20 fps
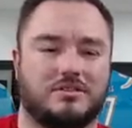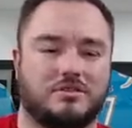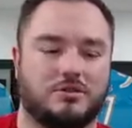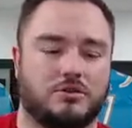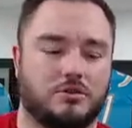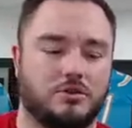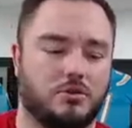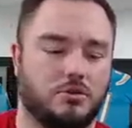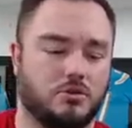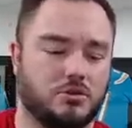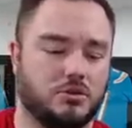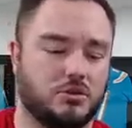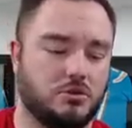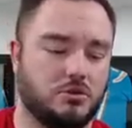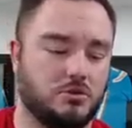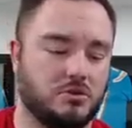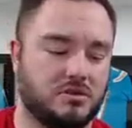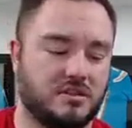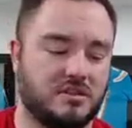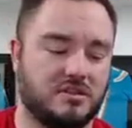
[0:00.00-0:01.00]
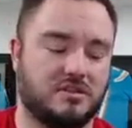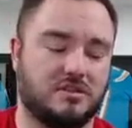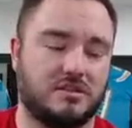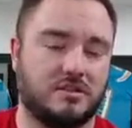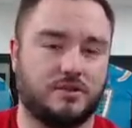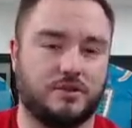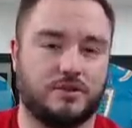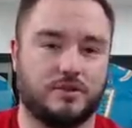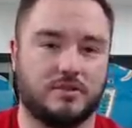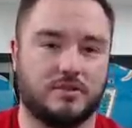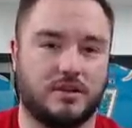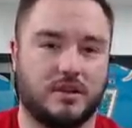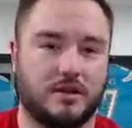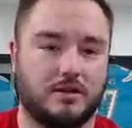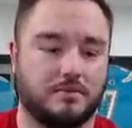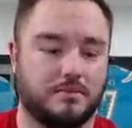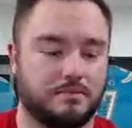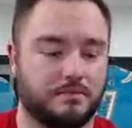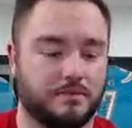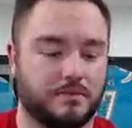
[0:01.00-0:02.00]
or two goals and two assists in his first
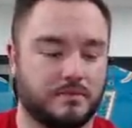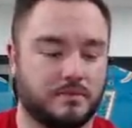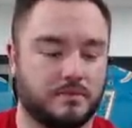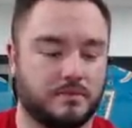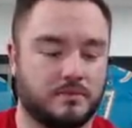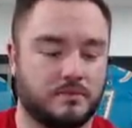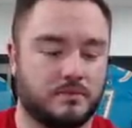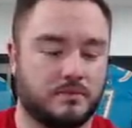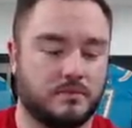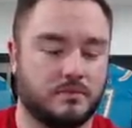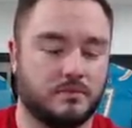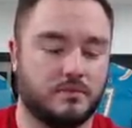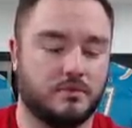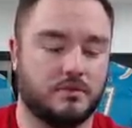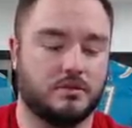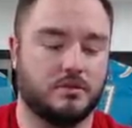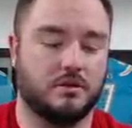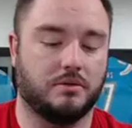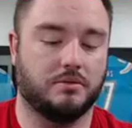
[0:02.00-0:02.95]
game. So